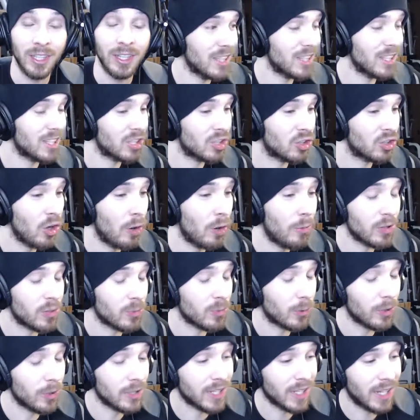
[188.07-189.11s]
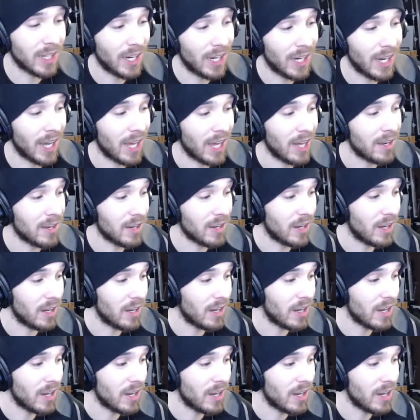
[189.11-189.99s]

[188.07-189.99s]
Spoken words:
This is so much worse than I had